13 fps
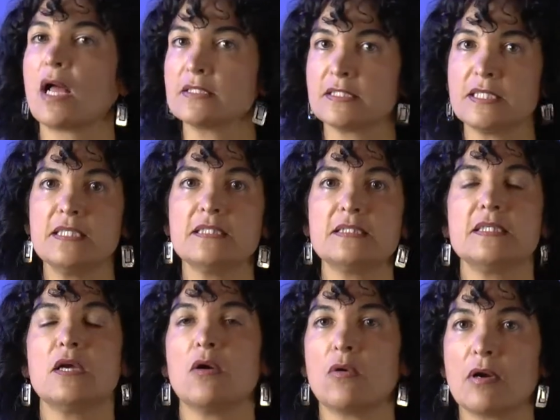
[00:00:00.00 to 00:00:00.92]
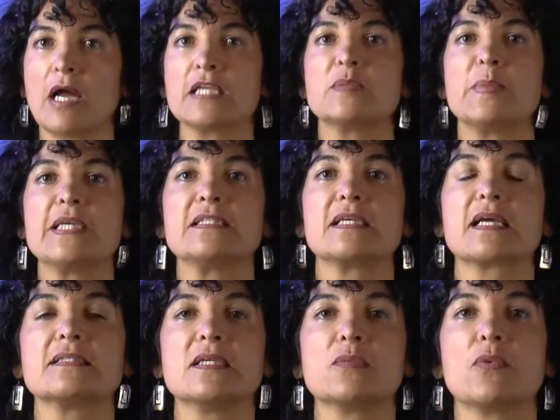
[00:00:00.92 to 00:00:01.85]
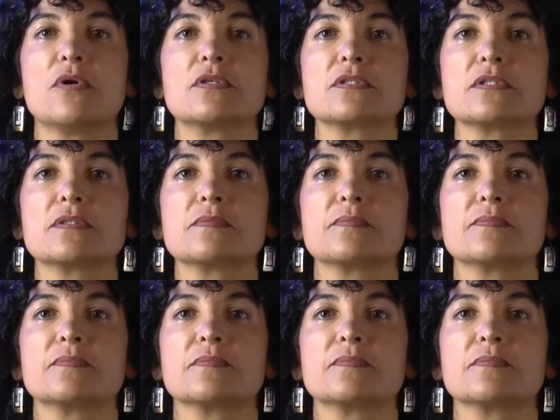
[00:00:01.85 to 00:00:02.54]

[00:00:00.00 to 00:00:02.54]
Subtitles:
as easy or as basic as it was?